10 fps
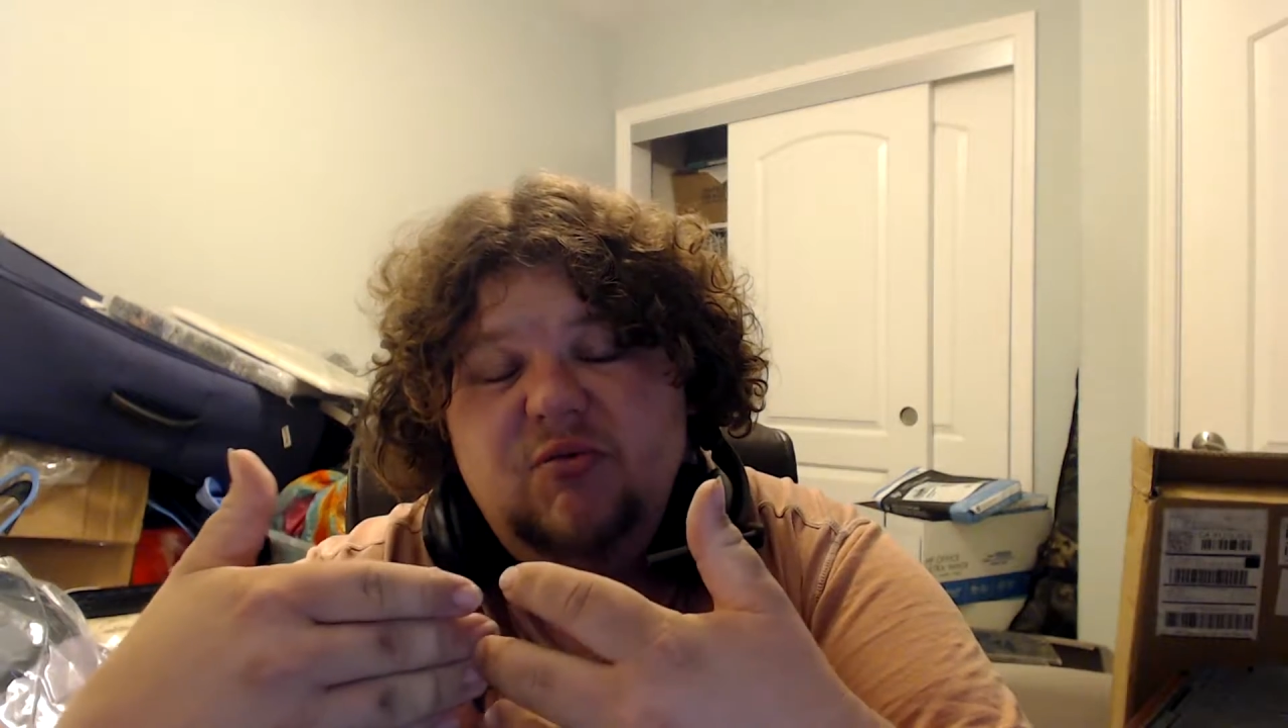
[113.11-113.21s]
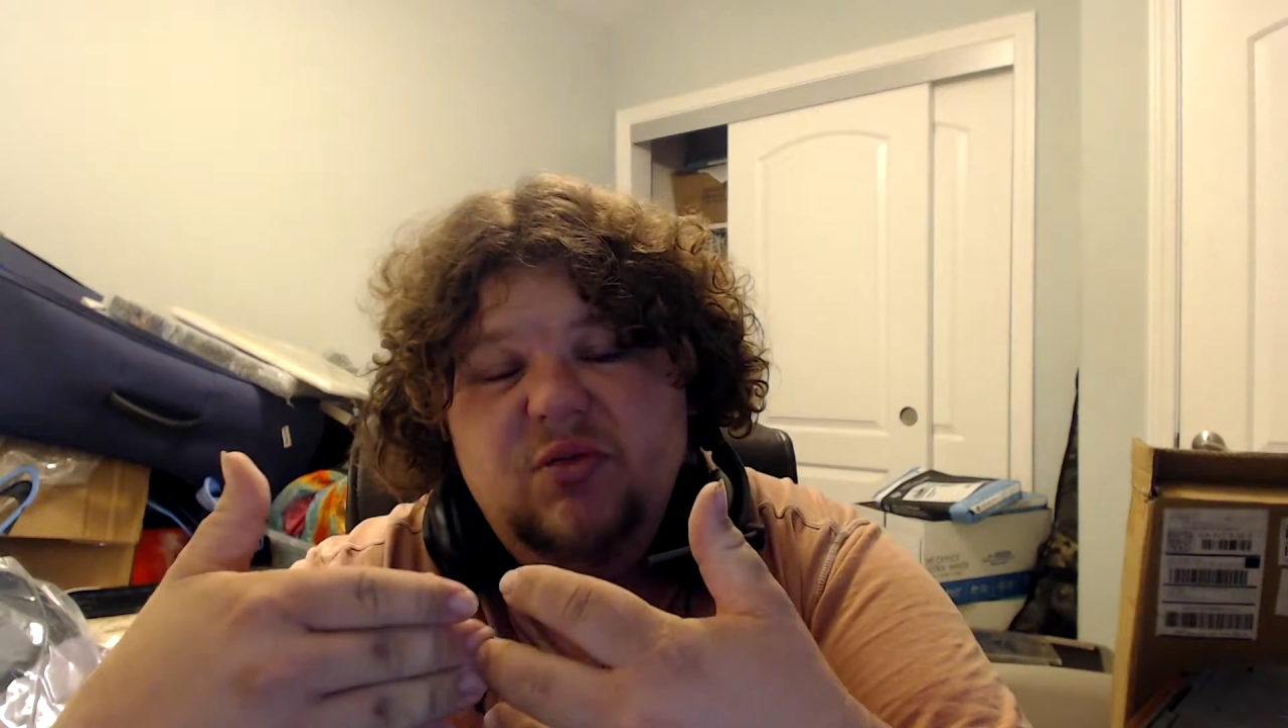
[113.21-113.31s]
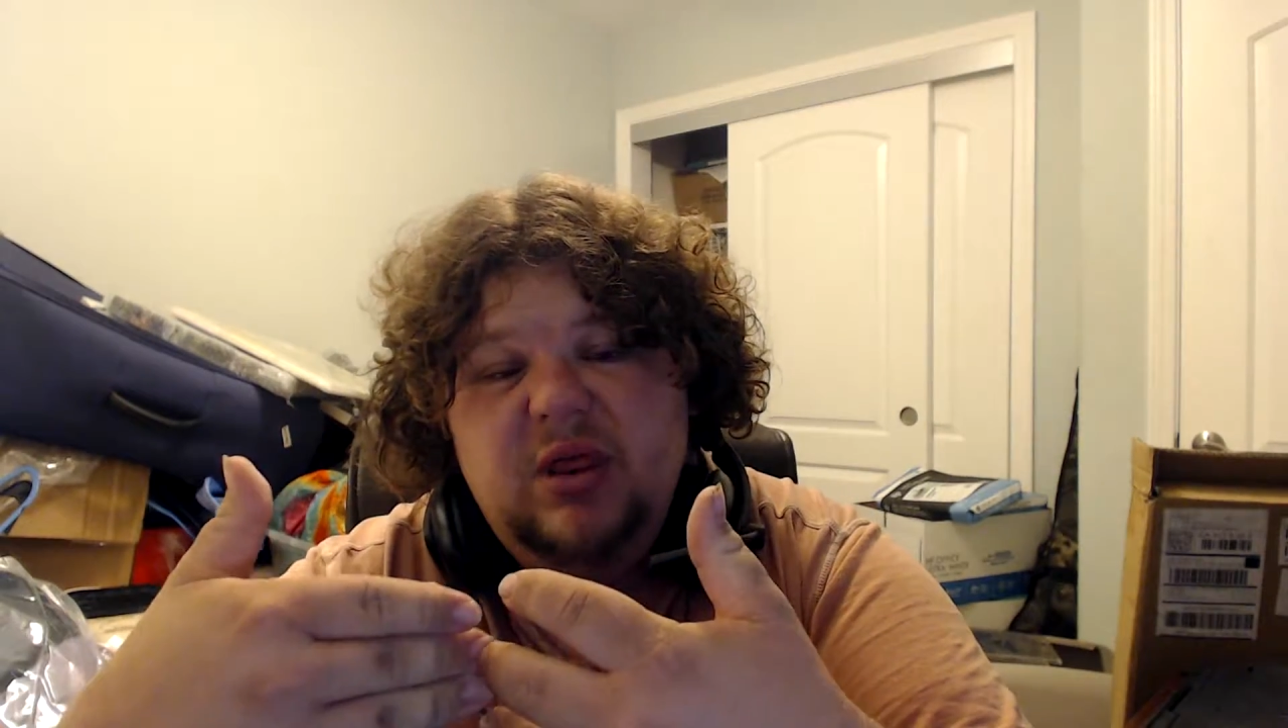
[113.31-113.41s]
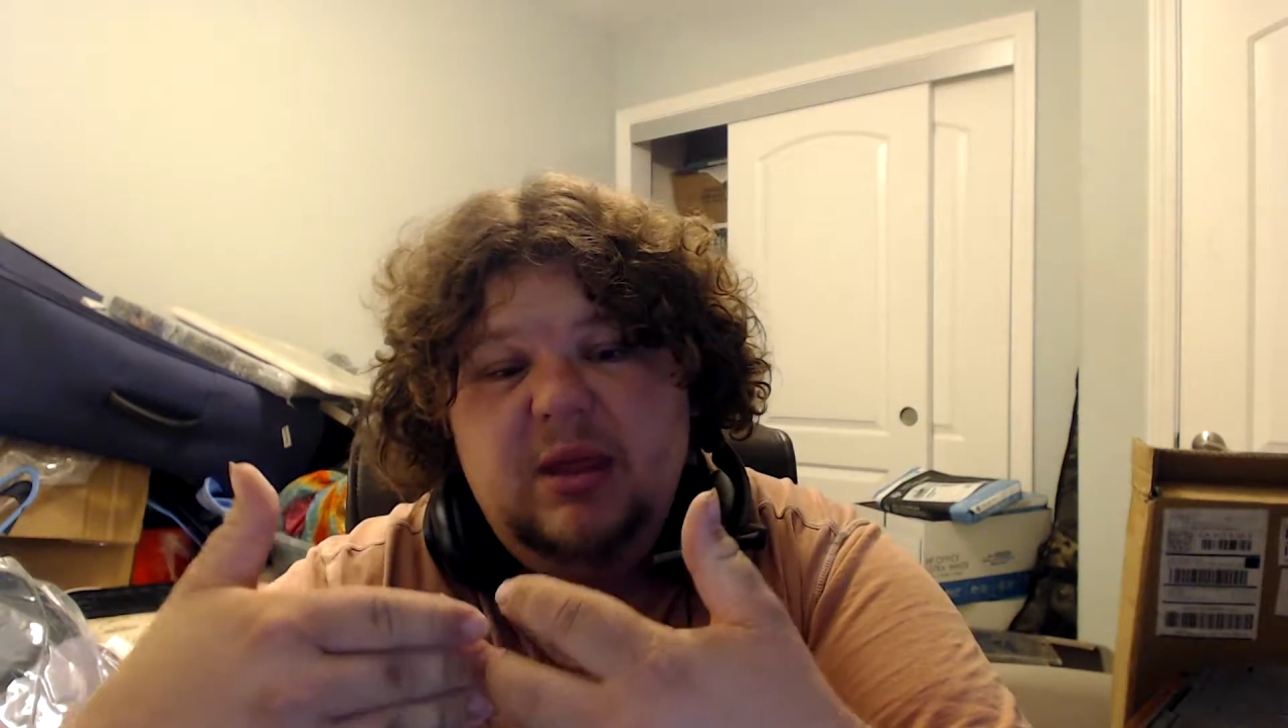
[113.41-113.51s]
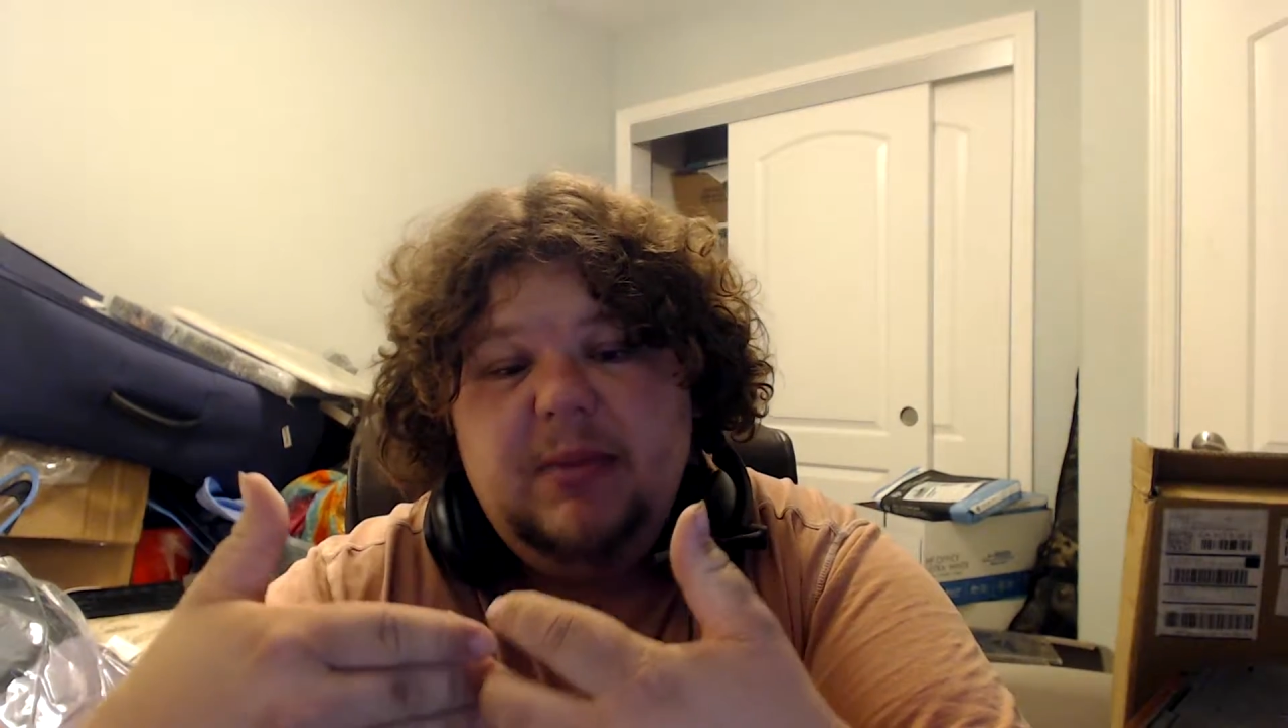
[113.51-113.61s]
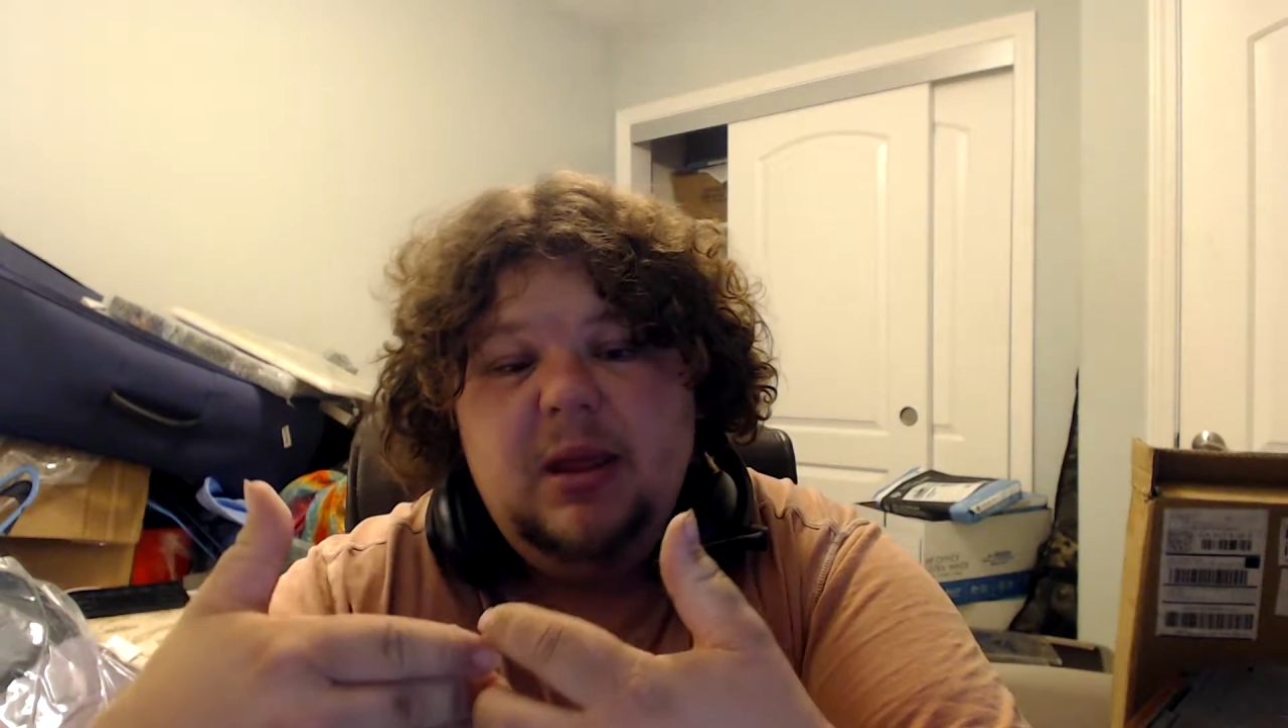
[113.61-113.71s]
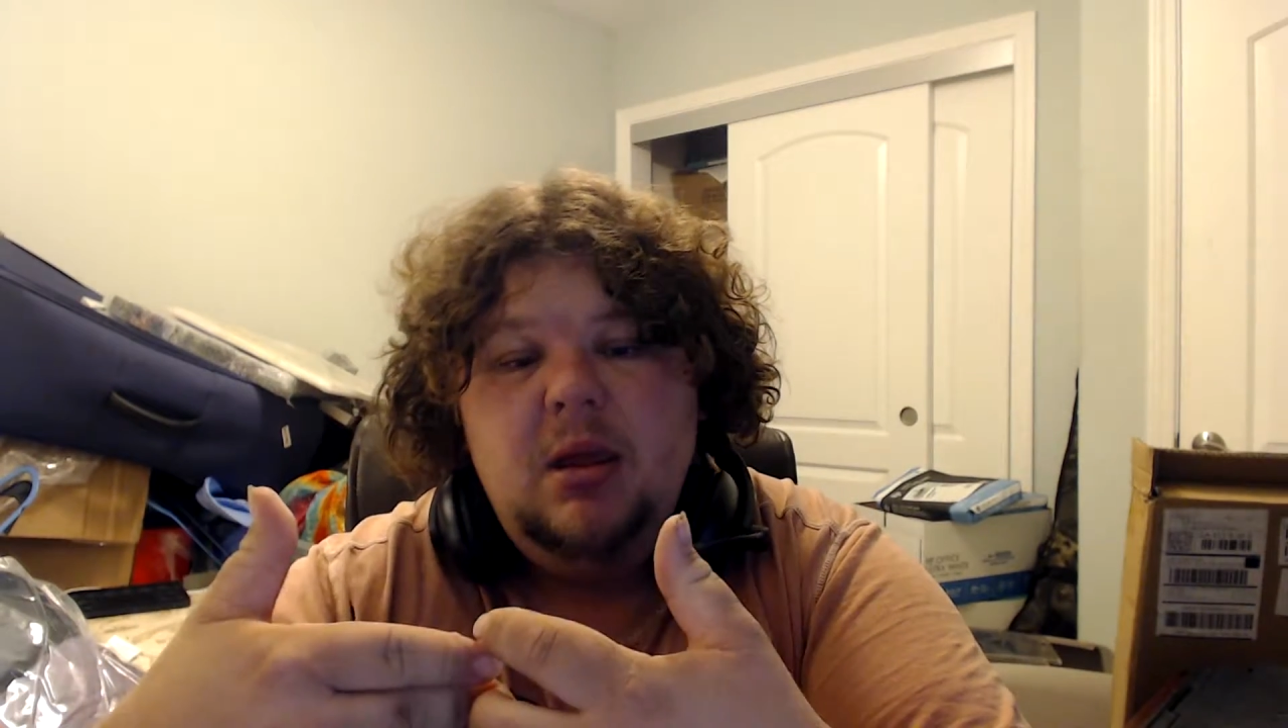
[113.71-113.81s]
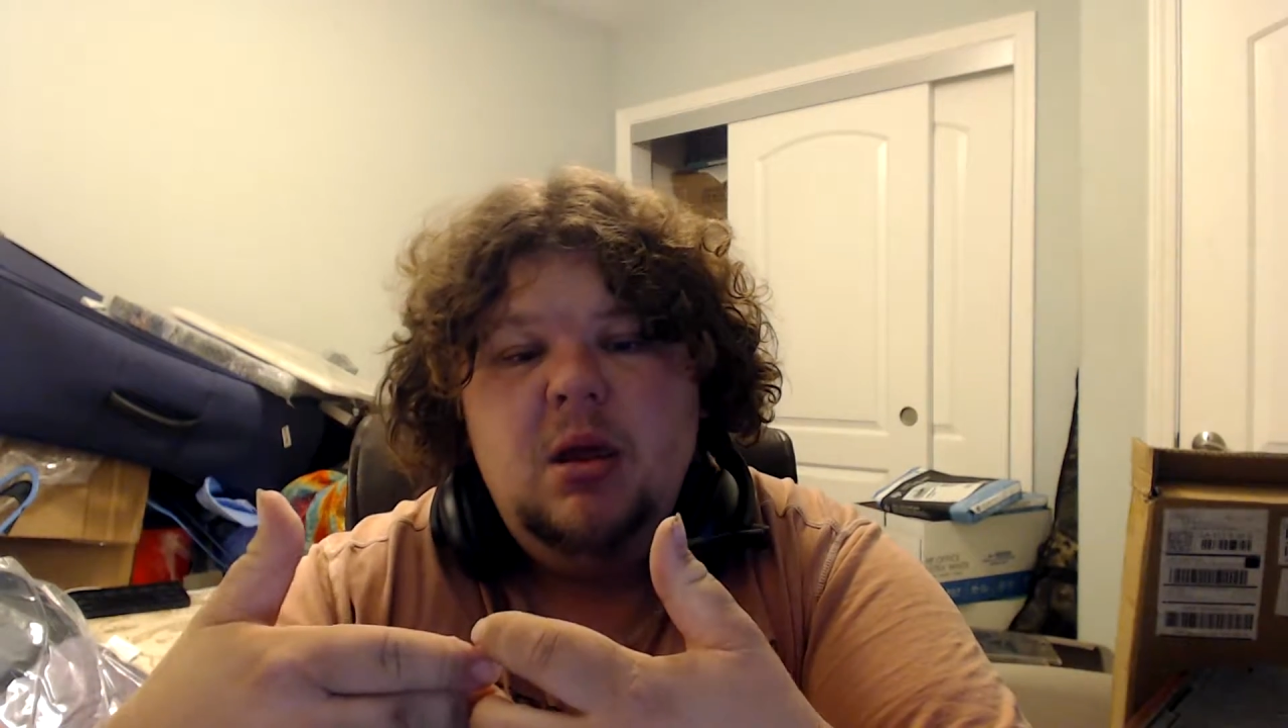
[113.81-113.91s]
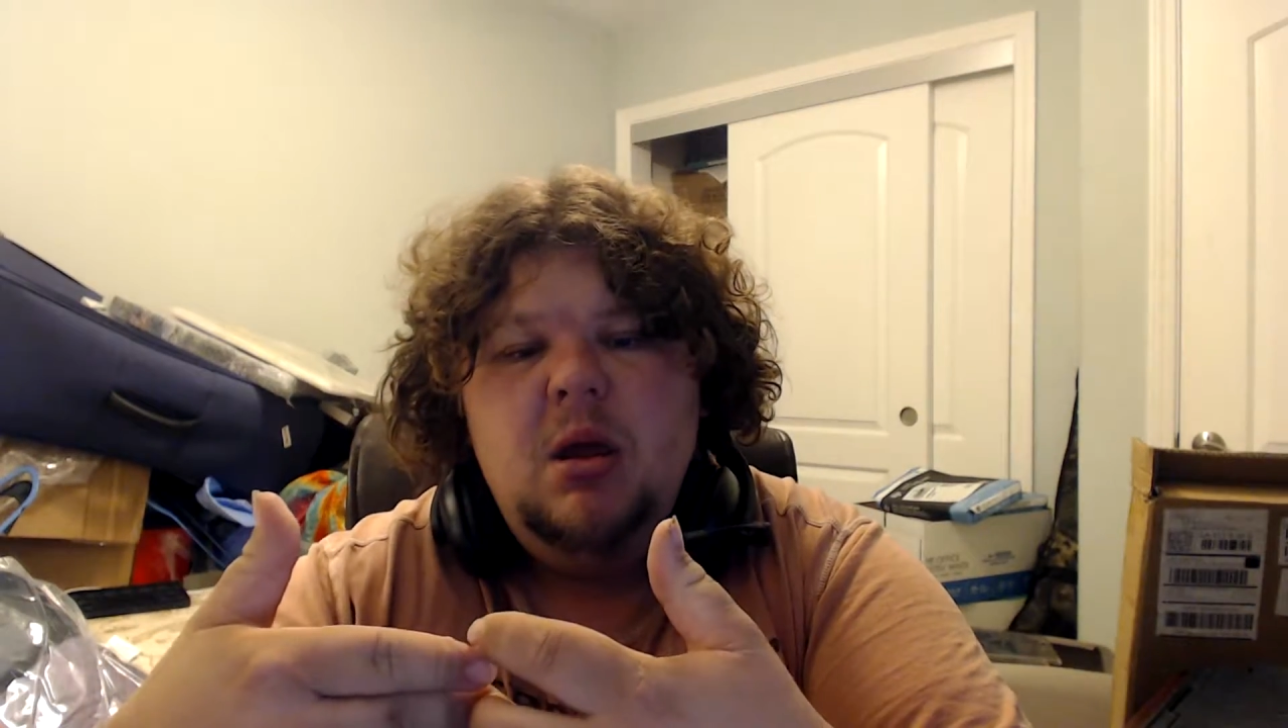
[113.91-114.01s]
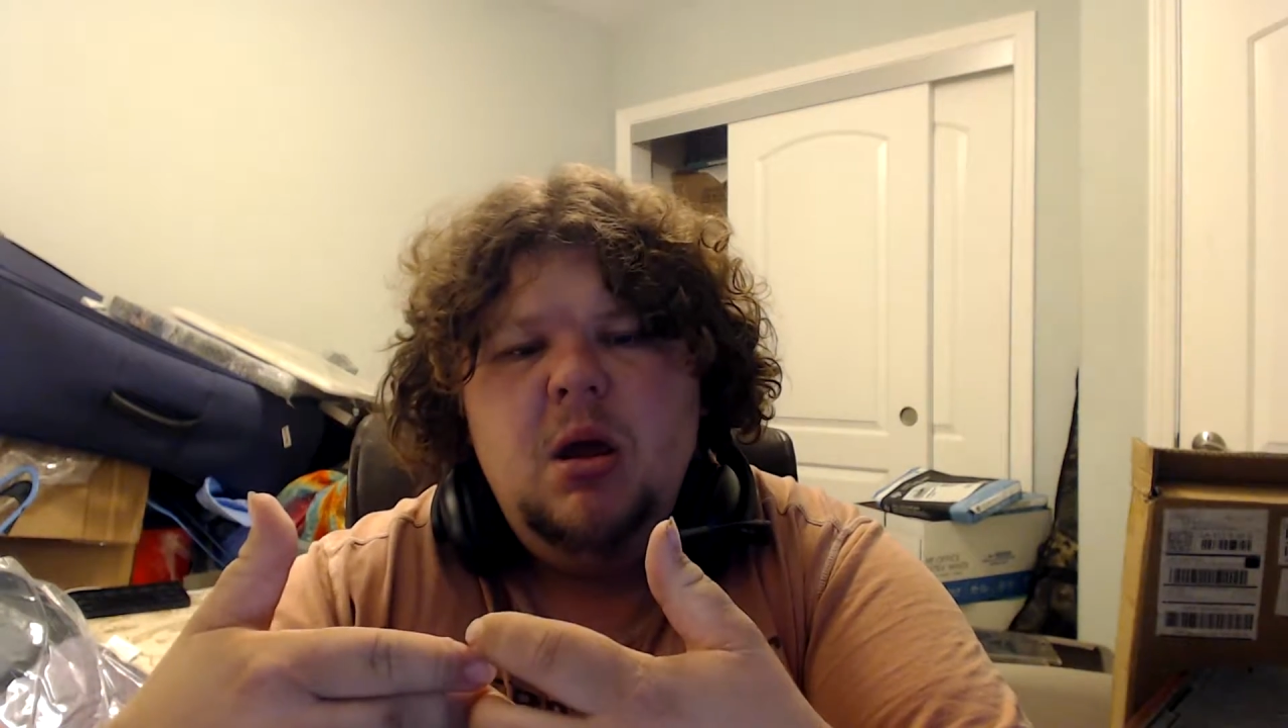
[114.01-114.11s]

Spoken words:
I was thinking,